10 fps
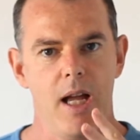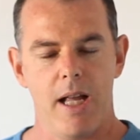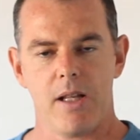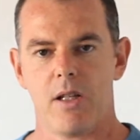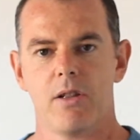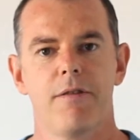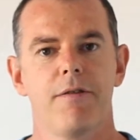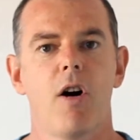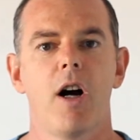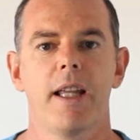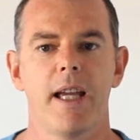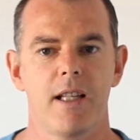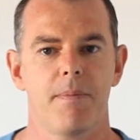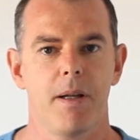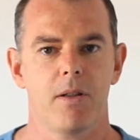It's a defining
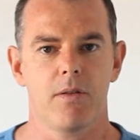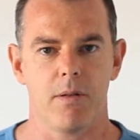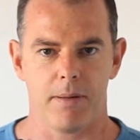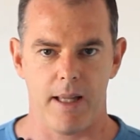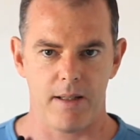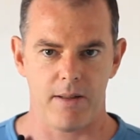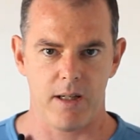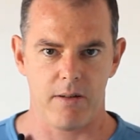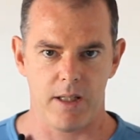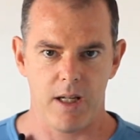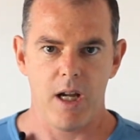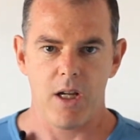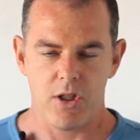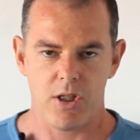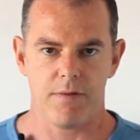aspect of the planetary
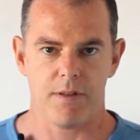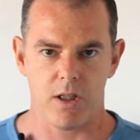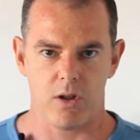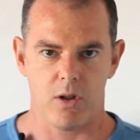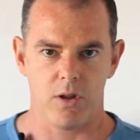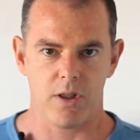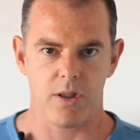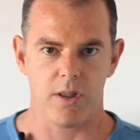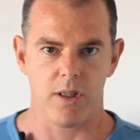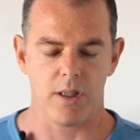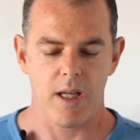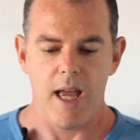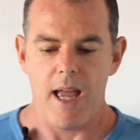shift in consciousness.